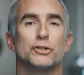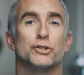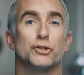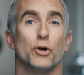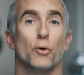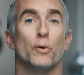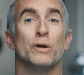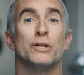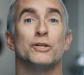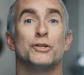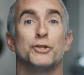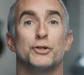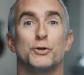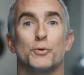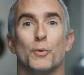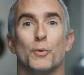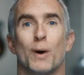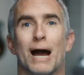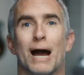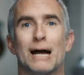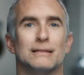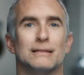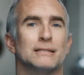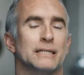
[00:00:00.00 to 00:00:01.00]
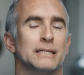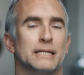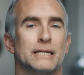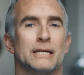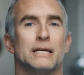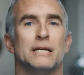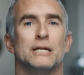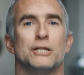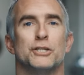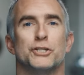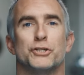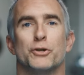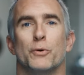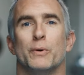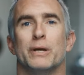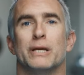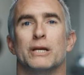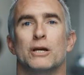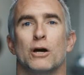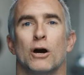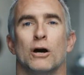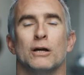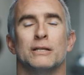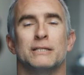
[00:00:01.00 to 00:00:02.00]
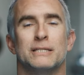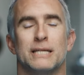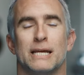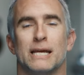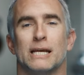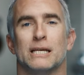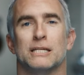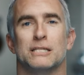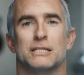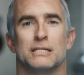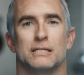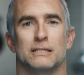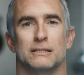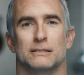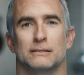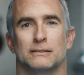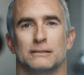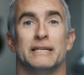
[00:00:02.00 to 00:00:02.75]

showing duality, showing context.